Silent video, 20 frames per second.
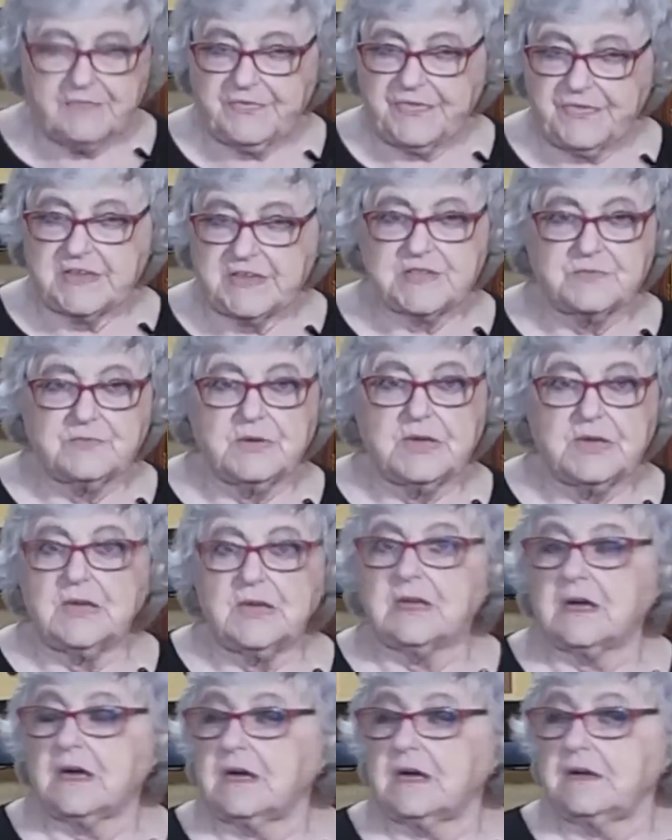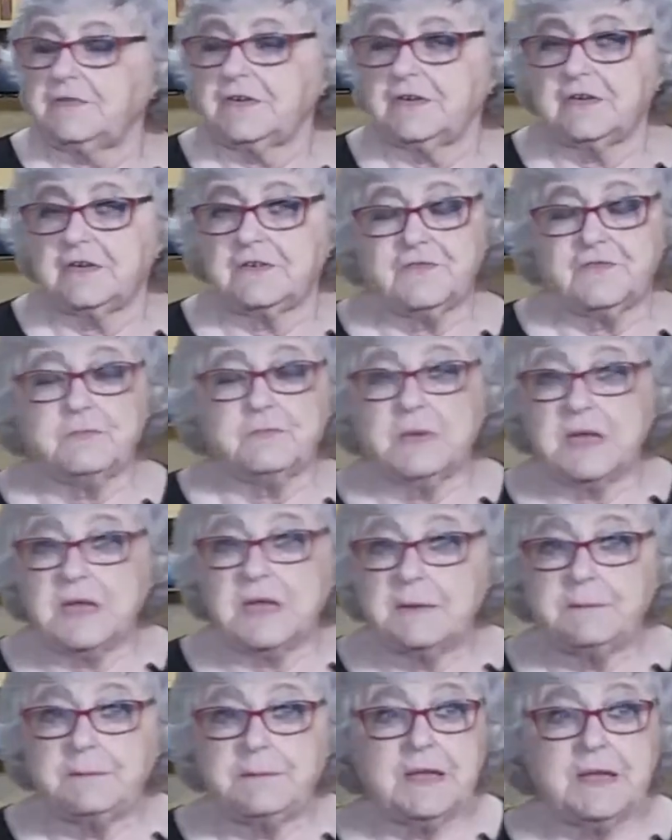This week I've heard from
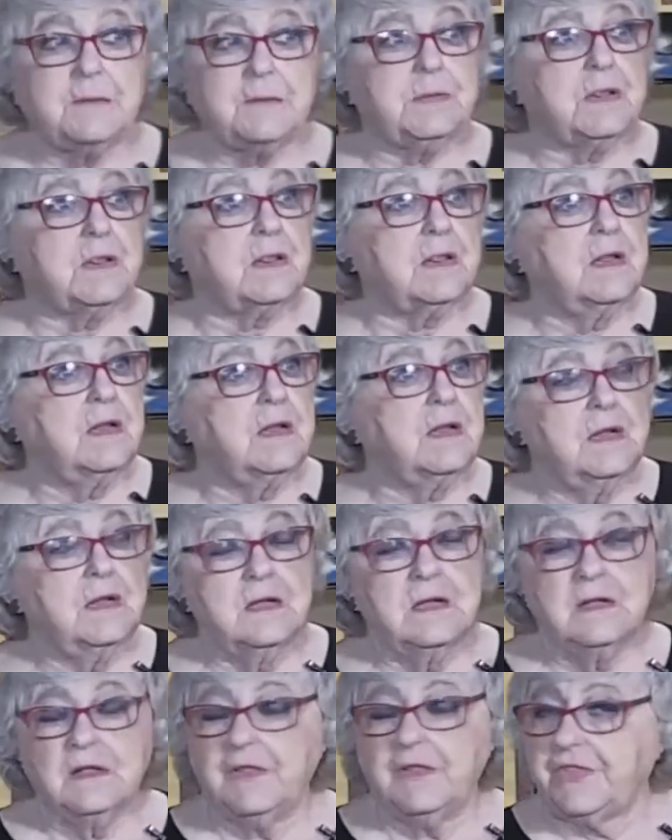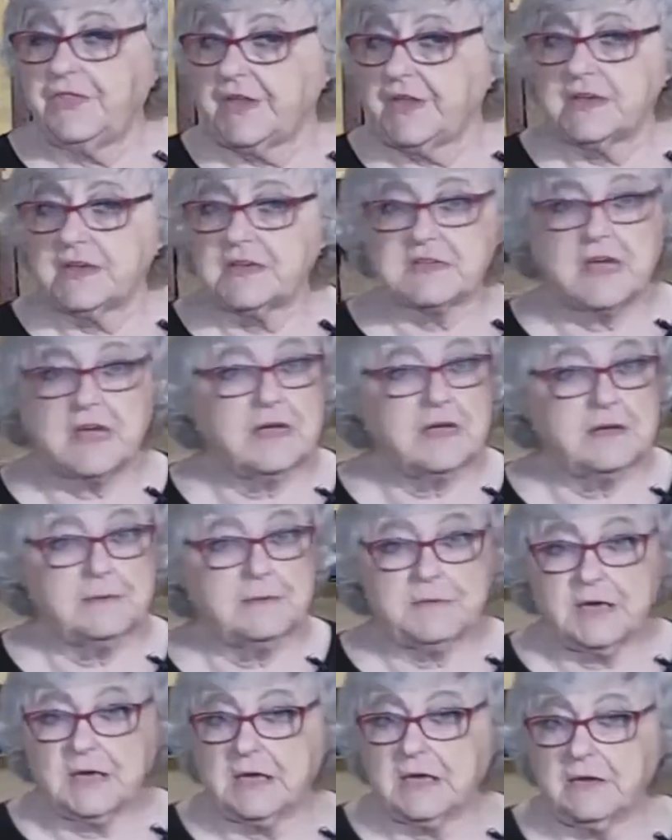many people, things are
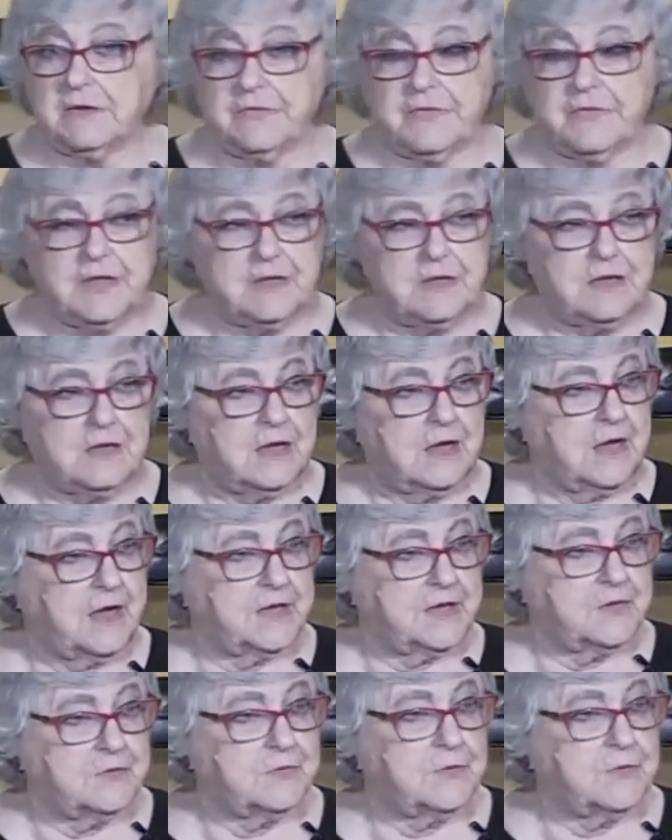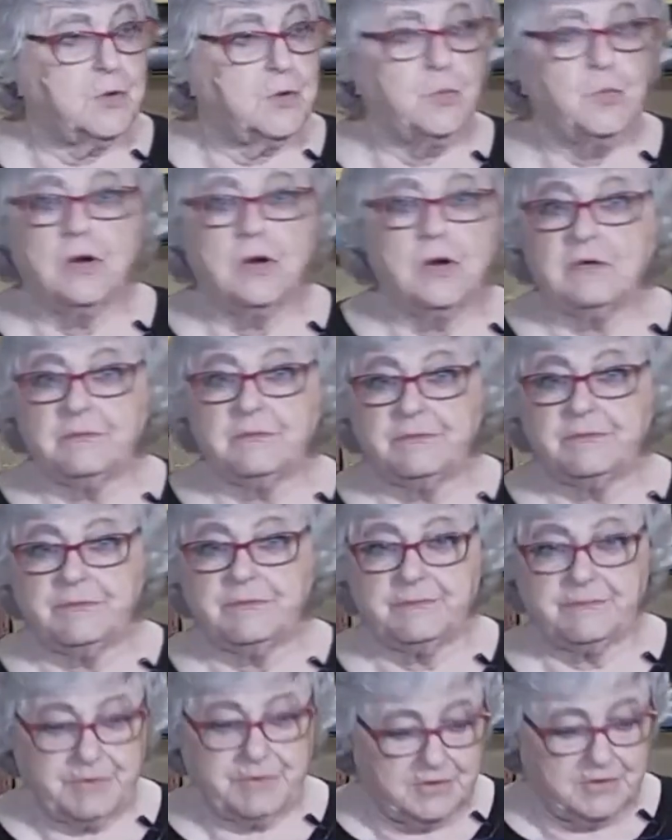happening out there. I don't know what,
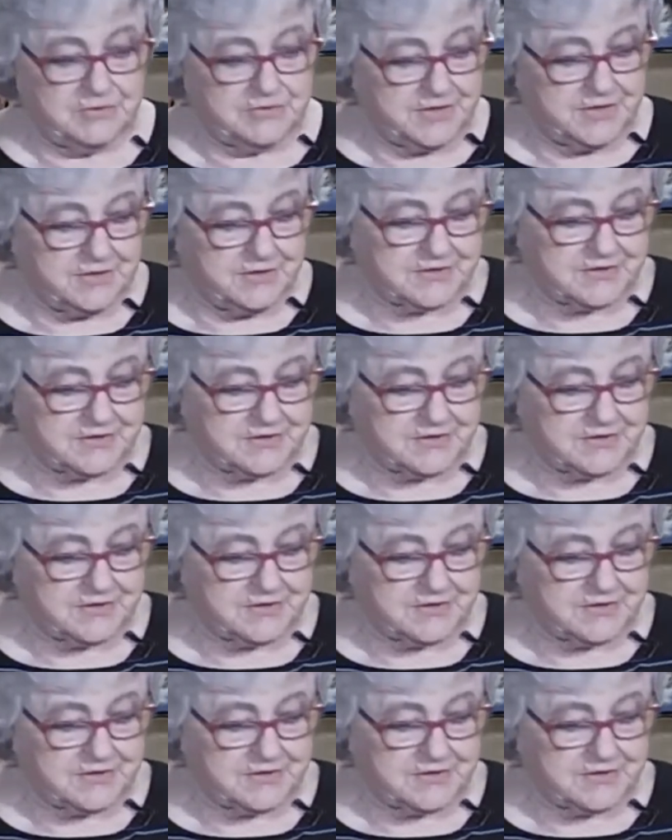beyond our